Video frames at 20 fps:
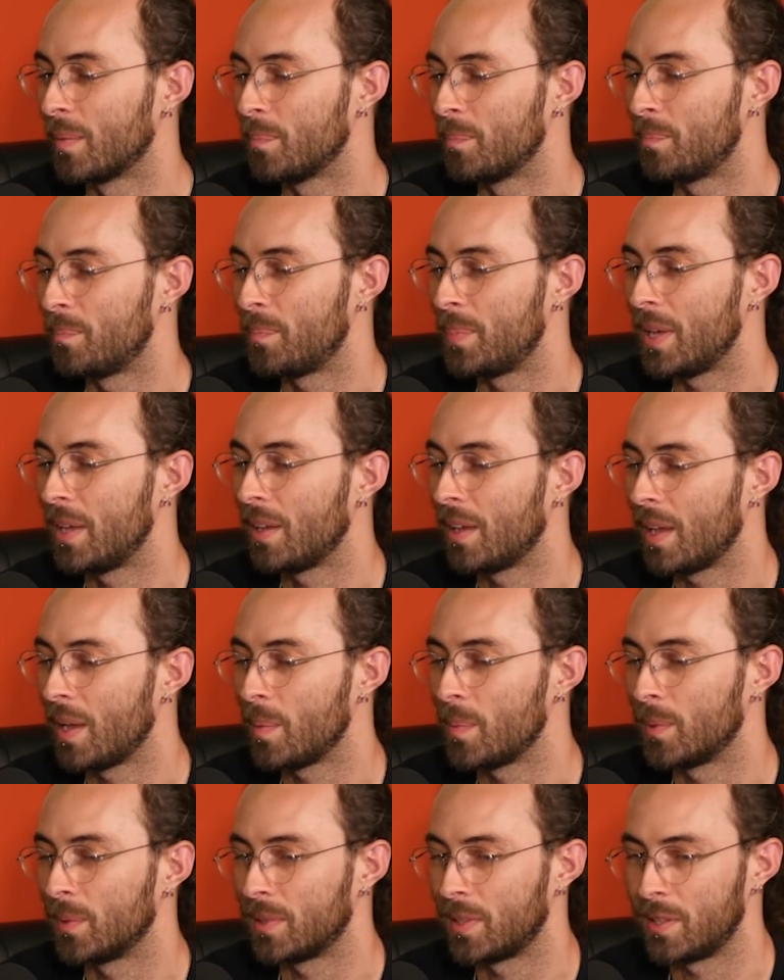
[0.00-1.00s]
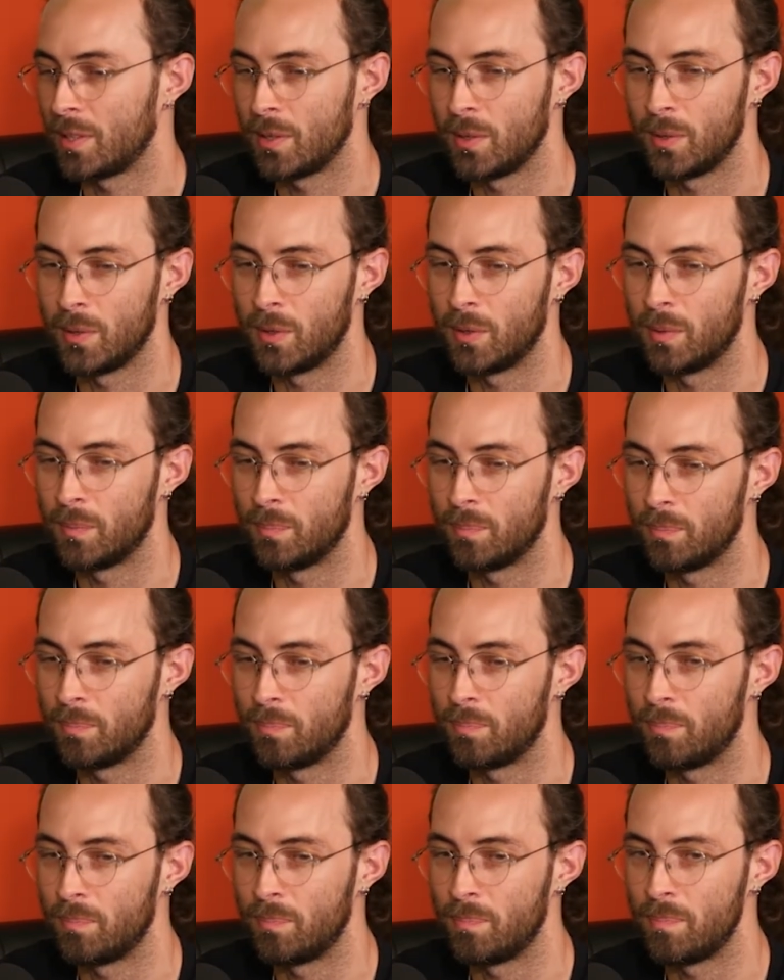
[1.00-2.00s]
being able to
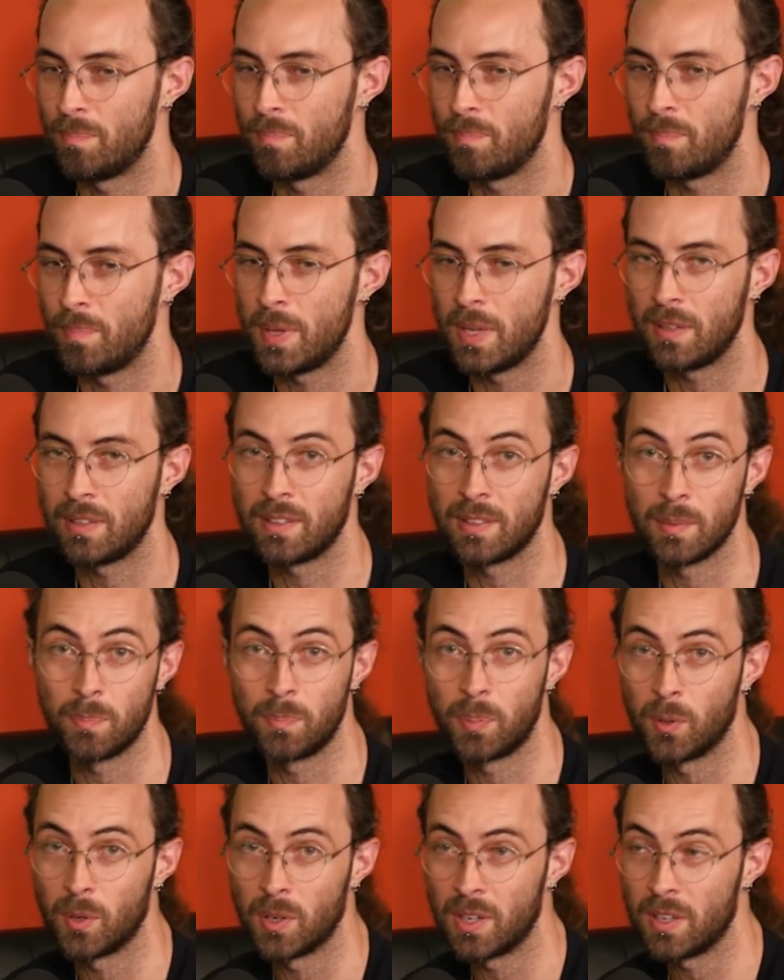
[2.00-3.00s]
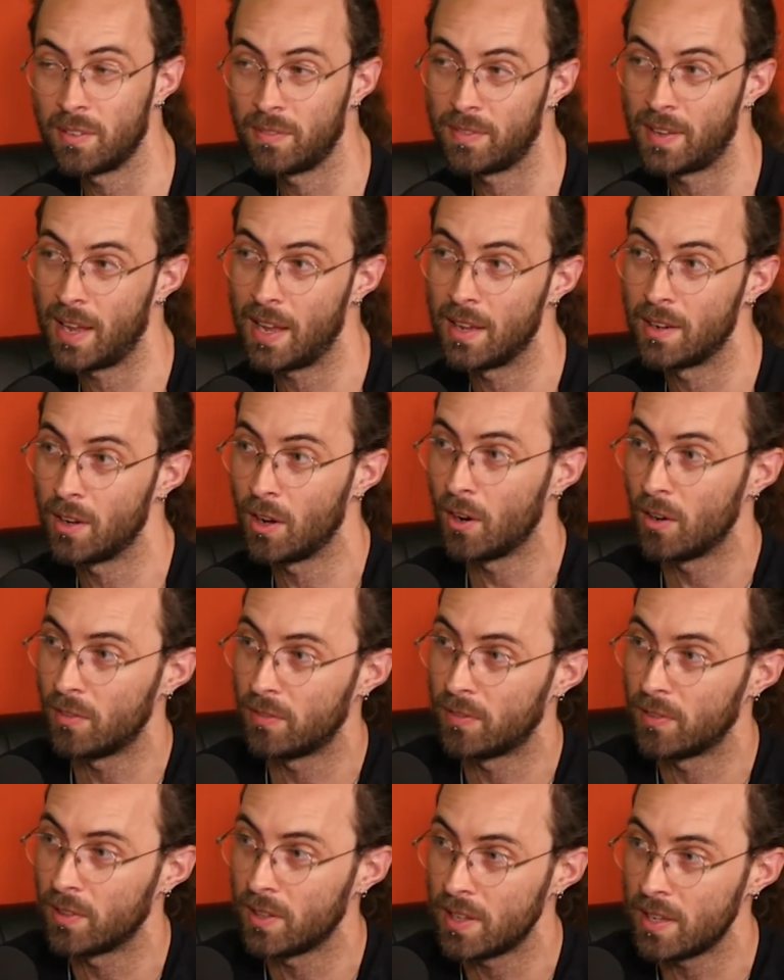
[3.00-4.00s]
be supportive and
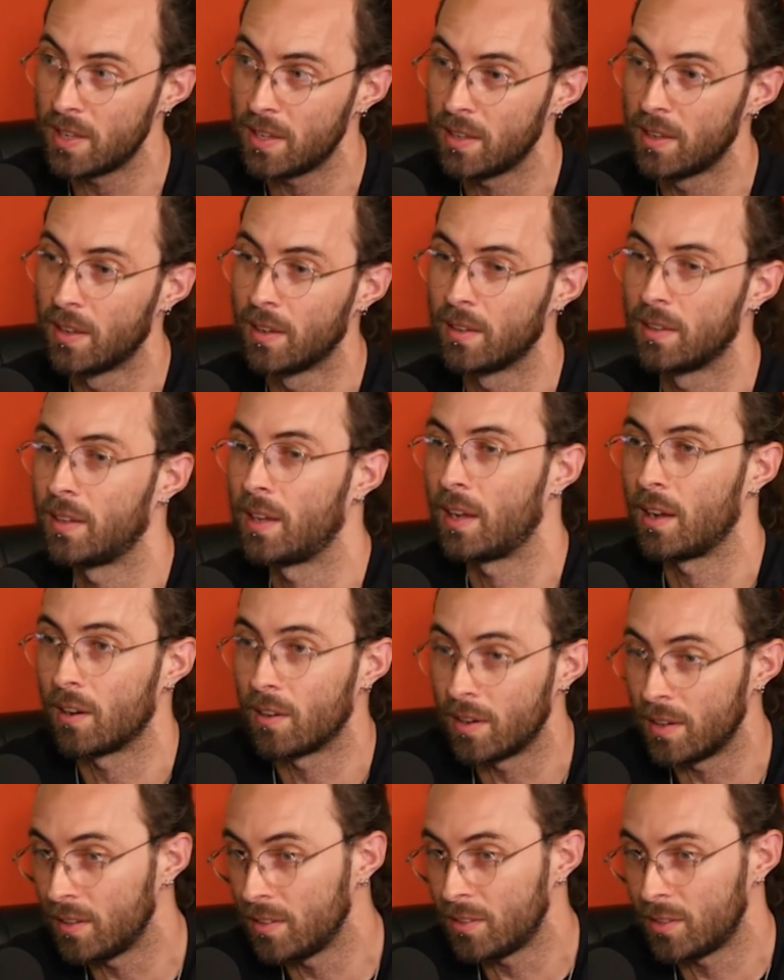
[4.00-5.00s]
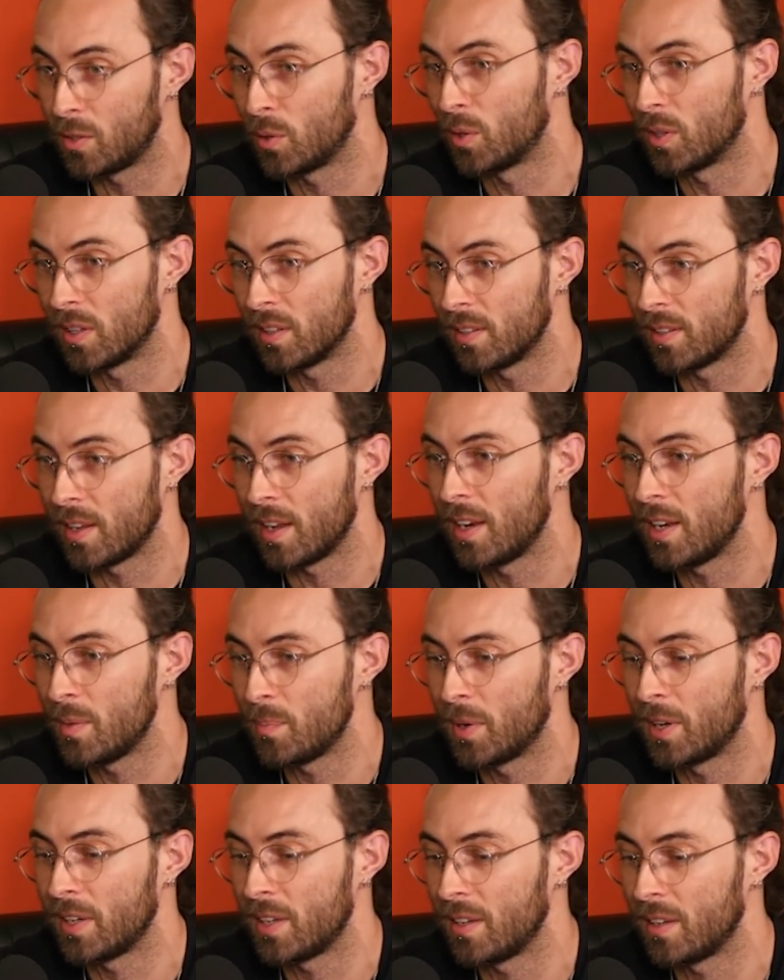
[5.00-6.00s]
hopefully caring towards
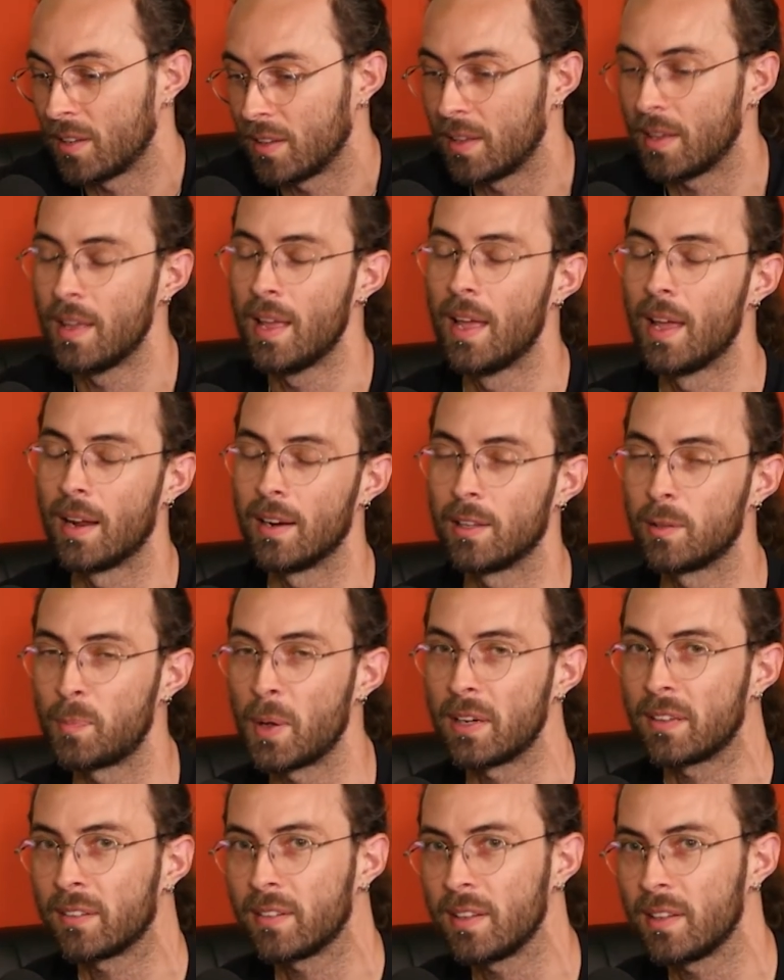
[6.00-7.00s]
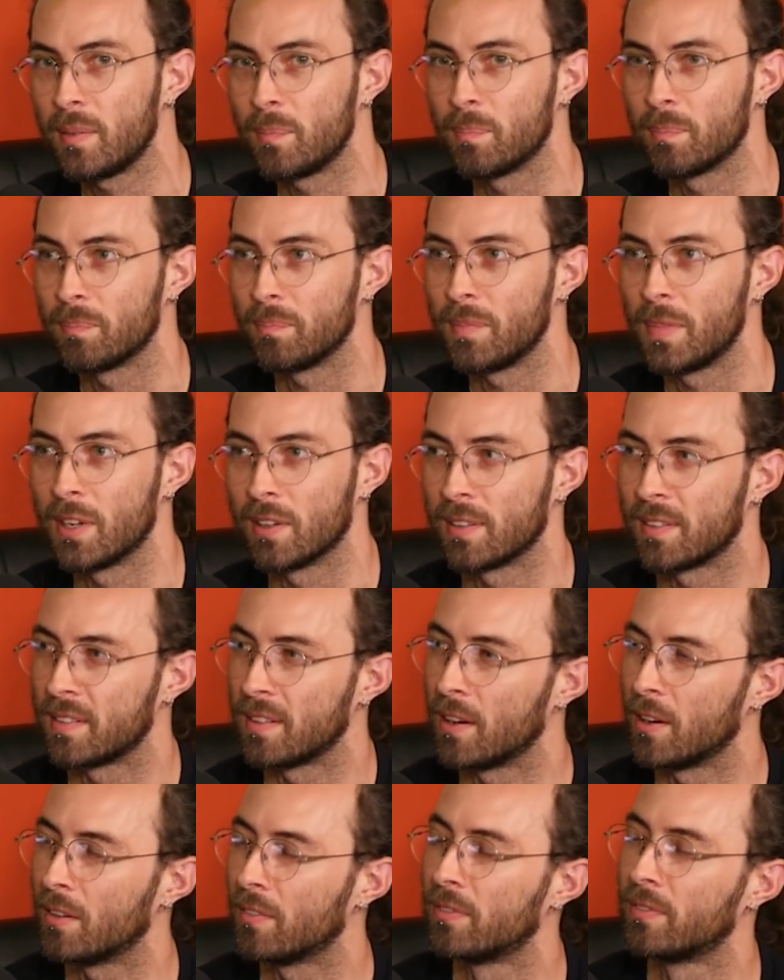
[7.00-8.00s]
anybody and especially
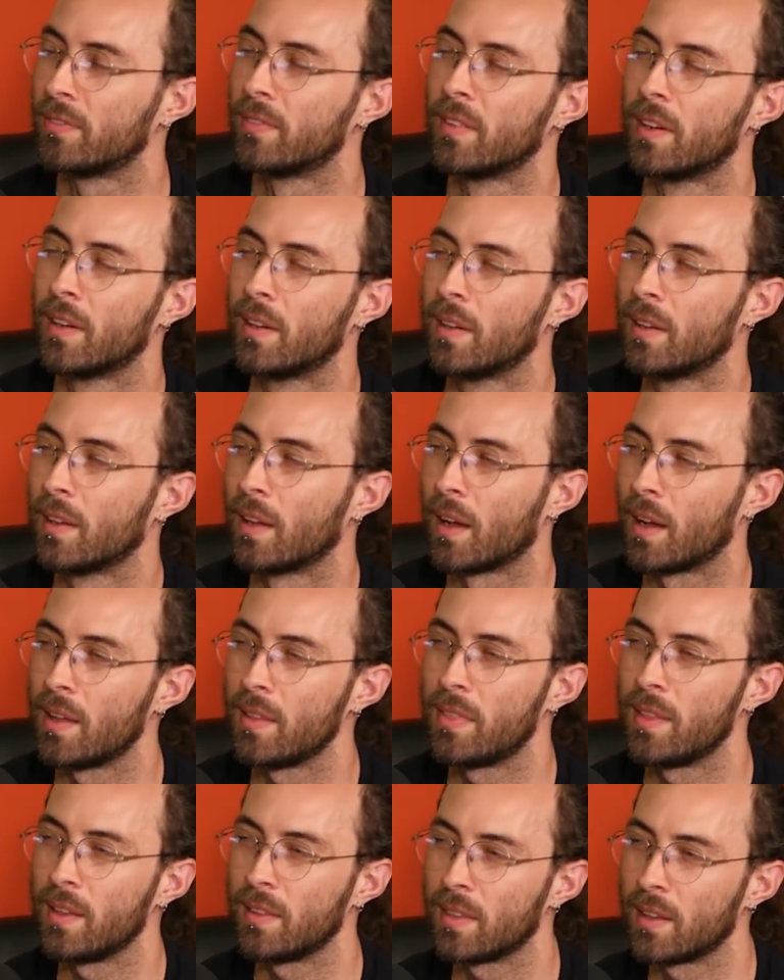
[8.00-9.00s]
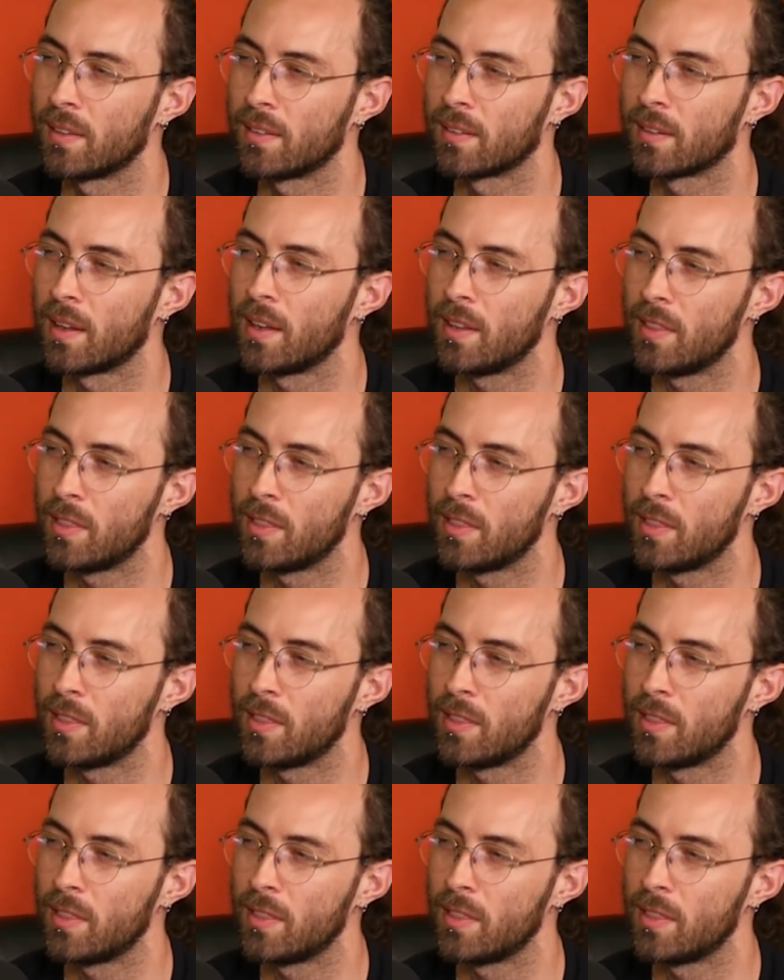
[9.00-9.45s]
yourself. Yeah. I think that's like the